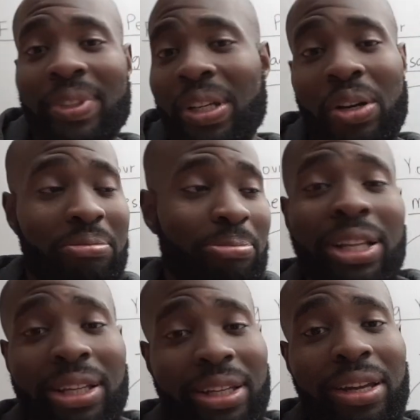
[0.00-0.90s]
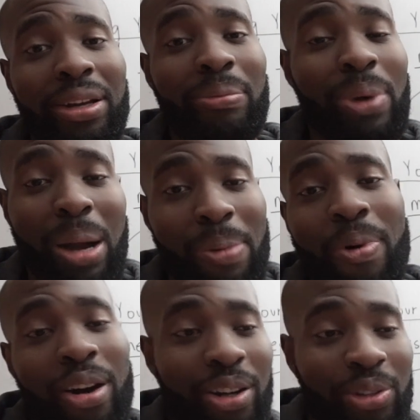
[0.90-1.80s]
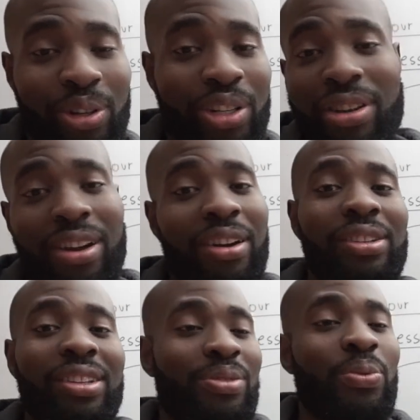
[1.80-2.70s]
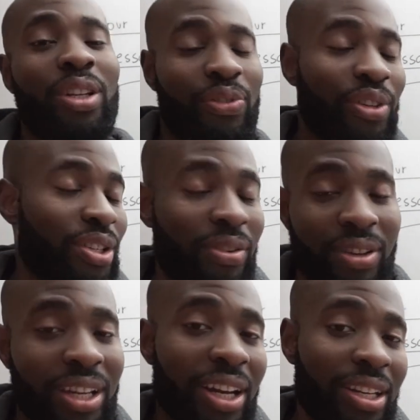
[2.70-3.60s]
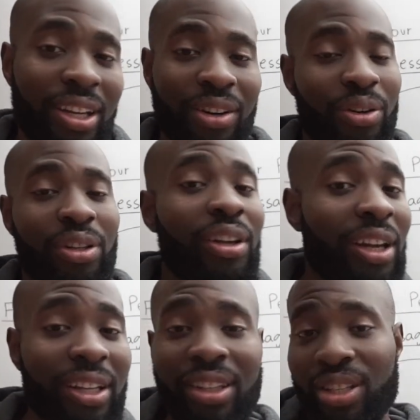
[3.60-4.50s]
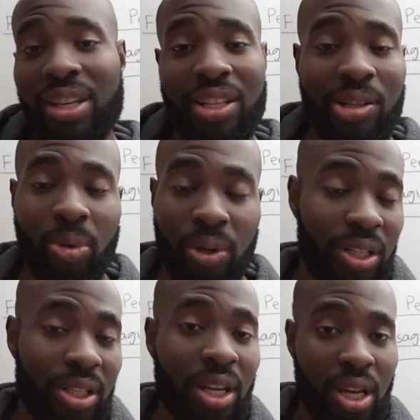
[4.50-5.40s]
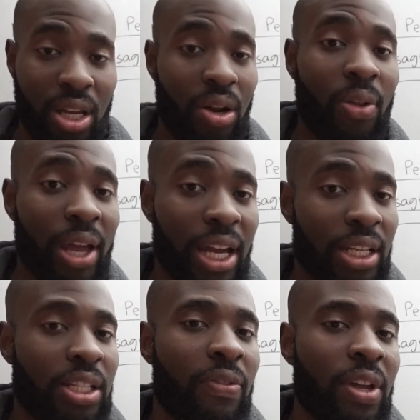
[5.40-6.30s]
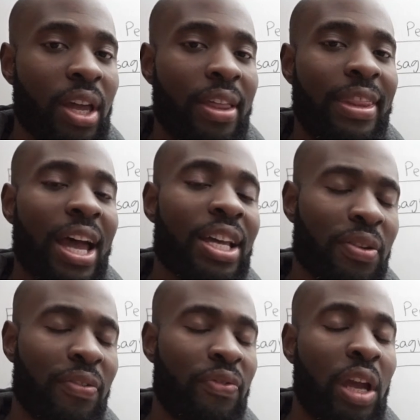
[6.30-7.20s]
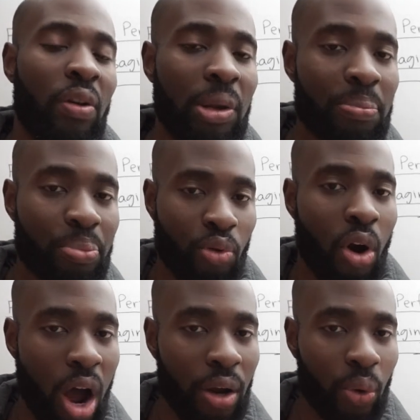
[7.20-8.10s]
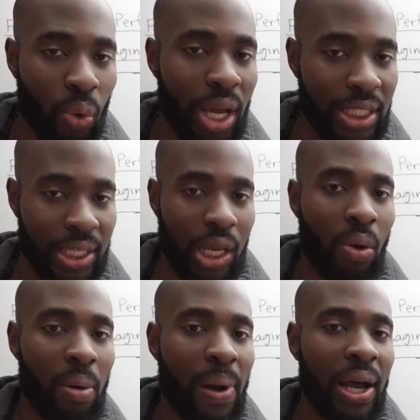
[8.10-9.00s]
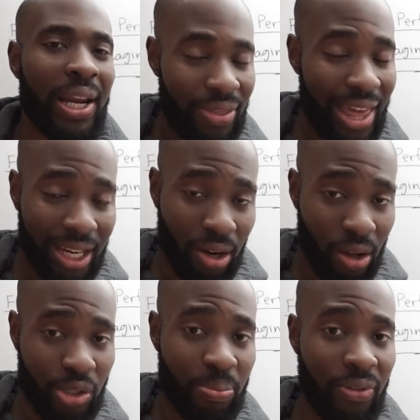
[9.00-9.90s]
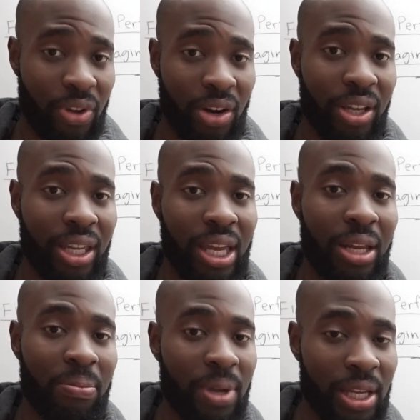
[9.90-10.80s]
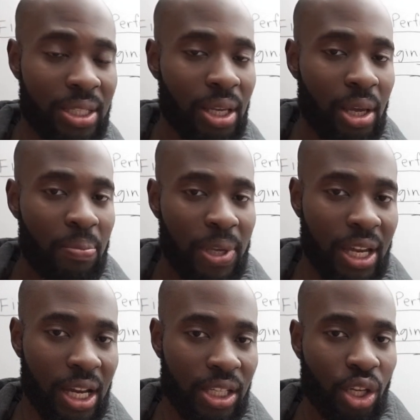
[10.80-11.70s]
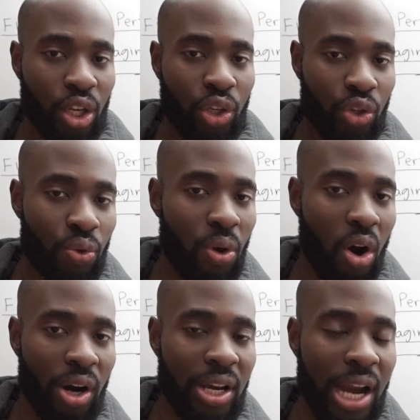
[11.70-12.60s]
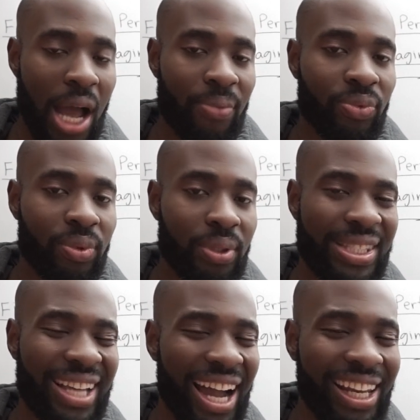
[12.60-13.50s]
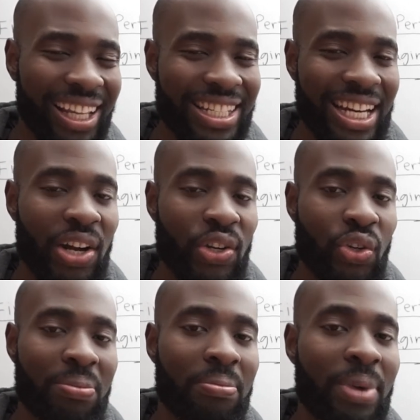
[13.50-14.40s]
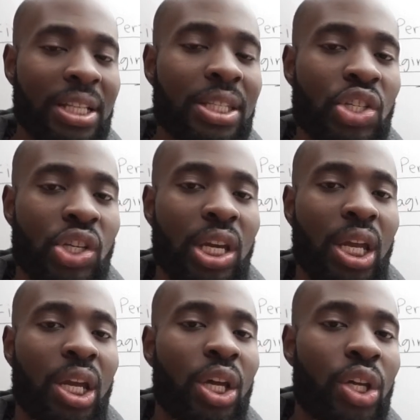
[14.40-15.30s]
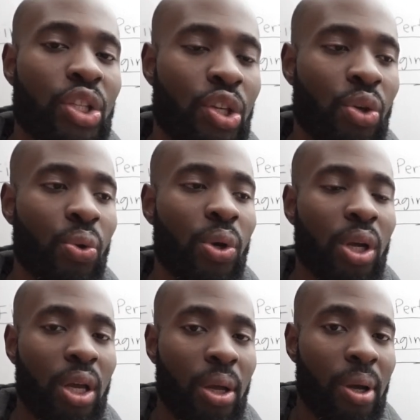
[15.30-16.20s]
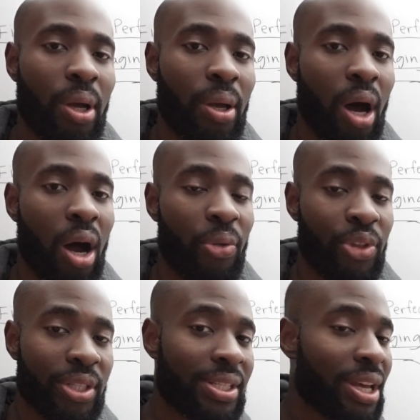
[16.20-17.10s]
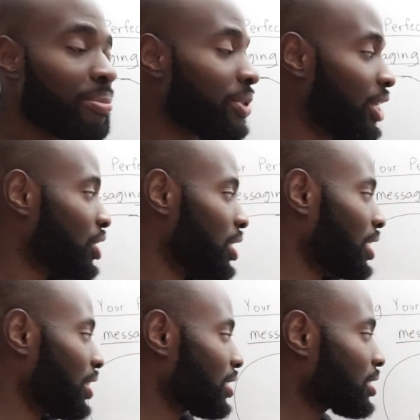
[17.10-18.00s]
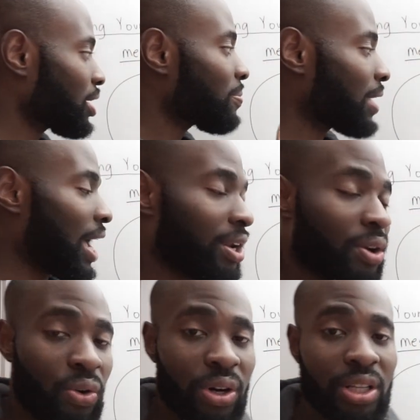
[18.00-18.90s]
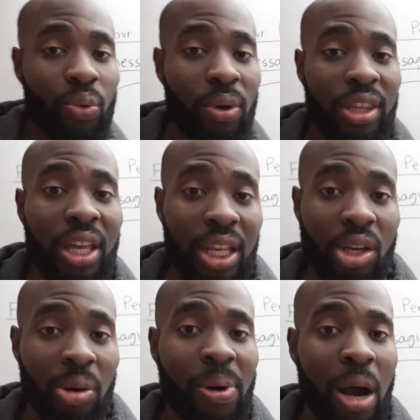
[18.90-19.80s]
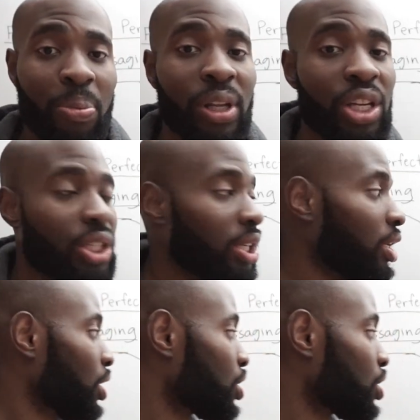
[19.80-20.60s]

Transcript: You know, click here and buy my product, or check out this wonderful service that I did, or look at these testimonies and all that kind of stuff. That is a very broad way to go about it. And that can also be very hit and miss because you are not dialing down your messaging to the sub niches and the subcategories within your population.